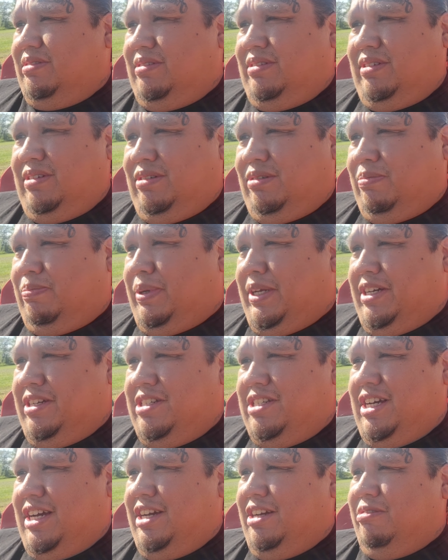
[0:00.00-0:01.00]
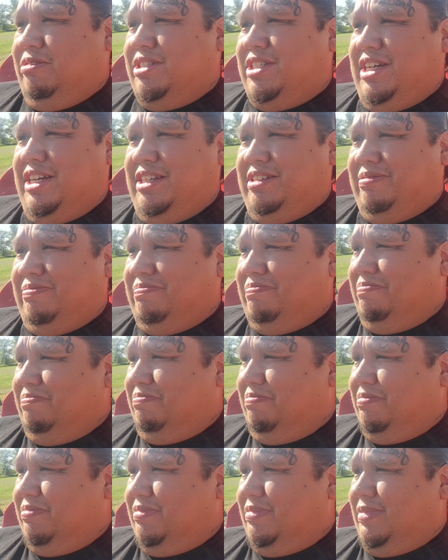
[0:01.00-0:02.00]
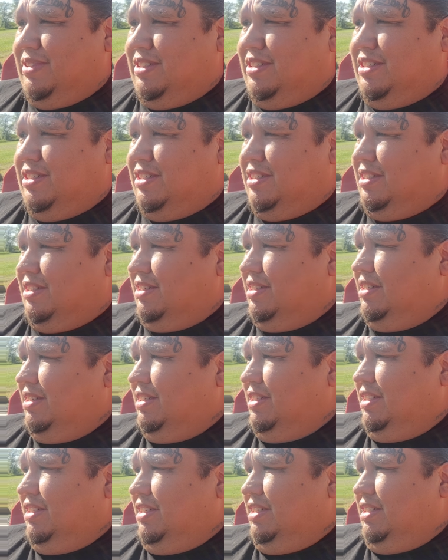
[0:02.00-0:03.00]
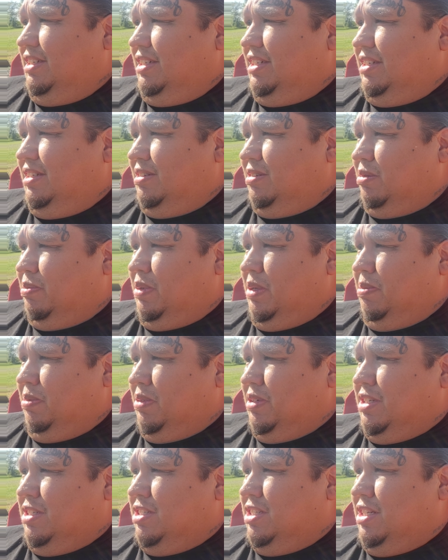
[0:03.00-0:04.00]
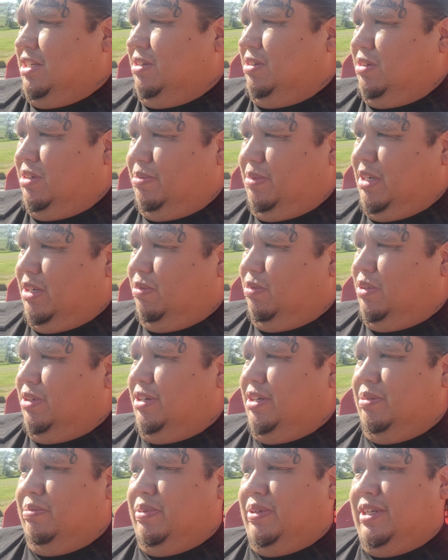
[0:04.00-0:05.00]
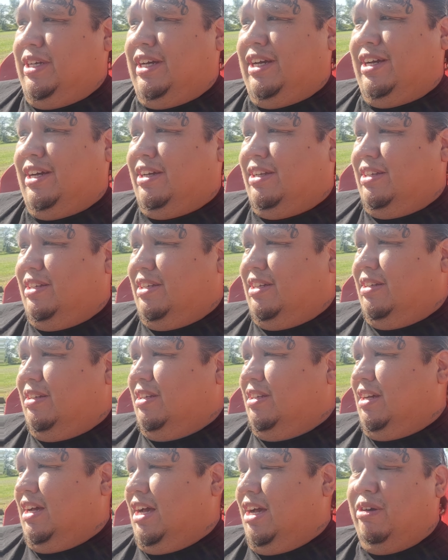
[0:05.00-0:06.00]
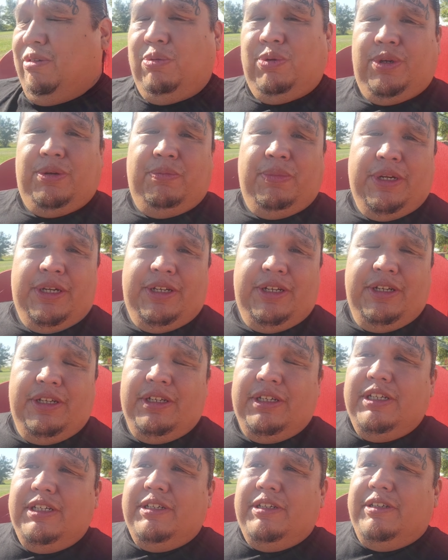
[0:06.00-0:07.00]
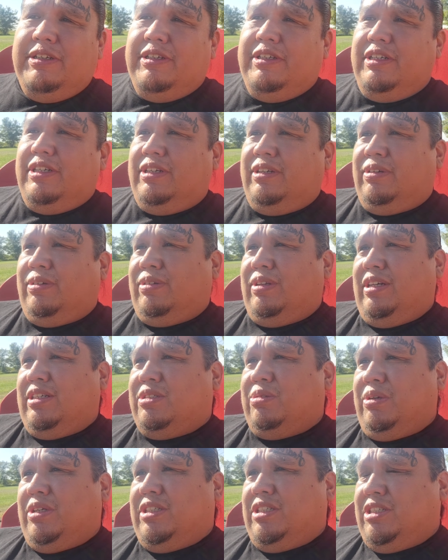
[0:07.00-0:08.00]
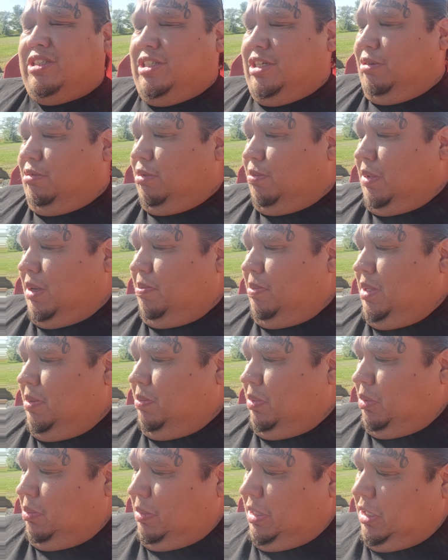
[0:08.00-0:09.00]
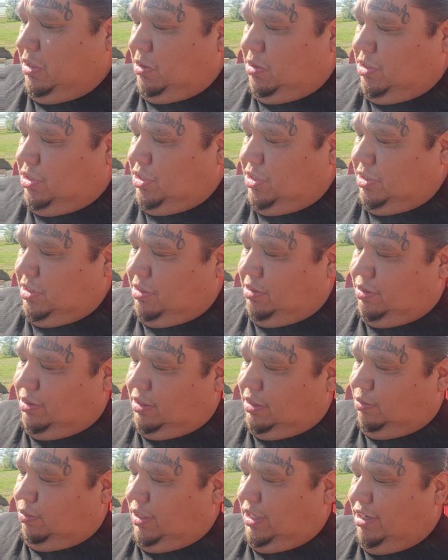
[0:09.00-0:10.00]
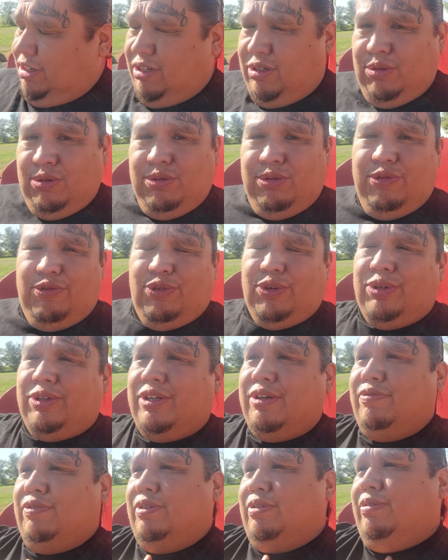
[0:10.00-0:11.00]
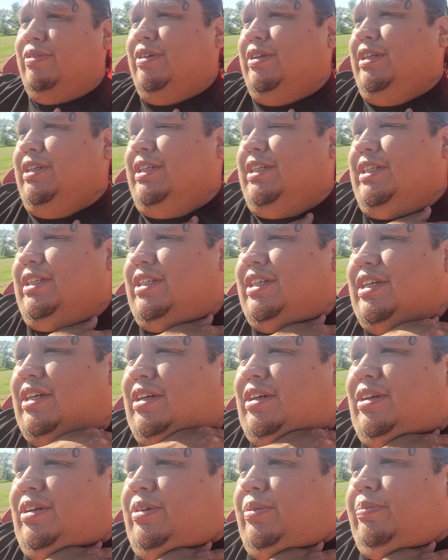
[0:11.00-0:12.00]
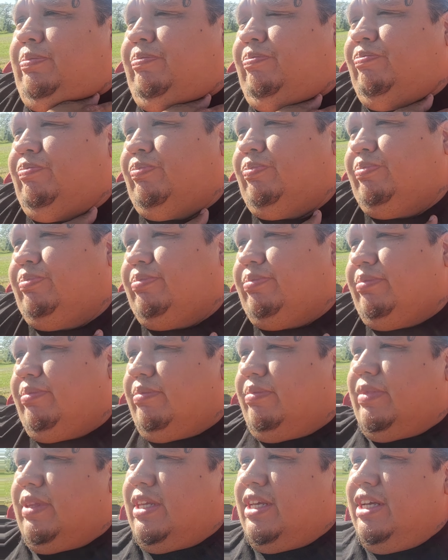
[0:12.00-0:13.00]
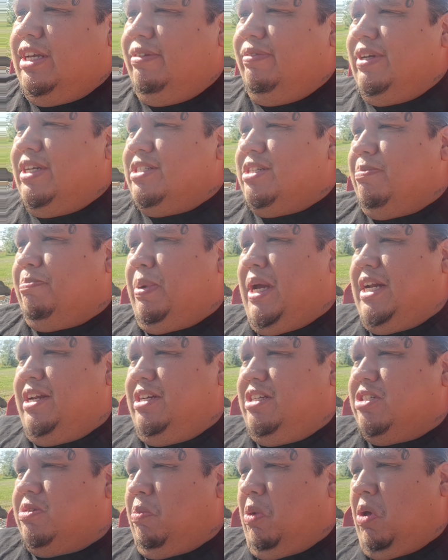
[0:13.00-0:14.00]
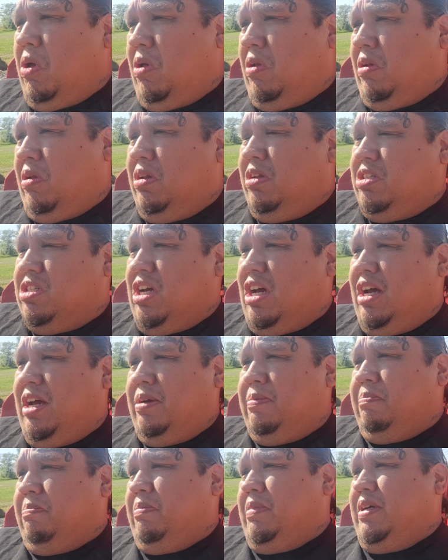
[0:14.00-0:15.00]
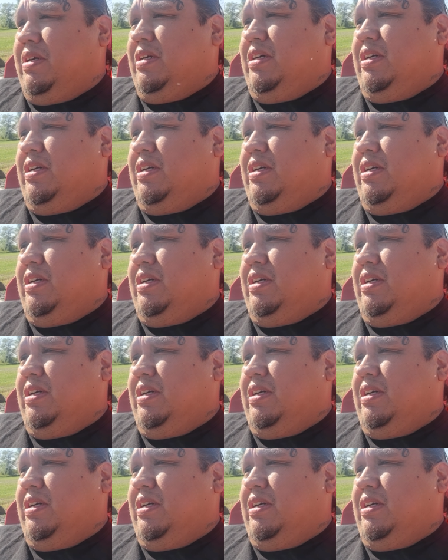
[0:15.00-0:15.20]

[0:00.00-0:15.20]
you know playing tag with Satan. It's uh, you know people can say, oh, I'm not worried, but yeah, I, I would be. You know that's why I just stick with my people, my culture, and what I do for a living. Um, even as a petty, small time.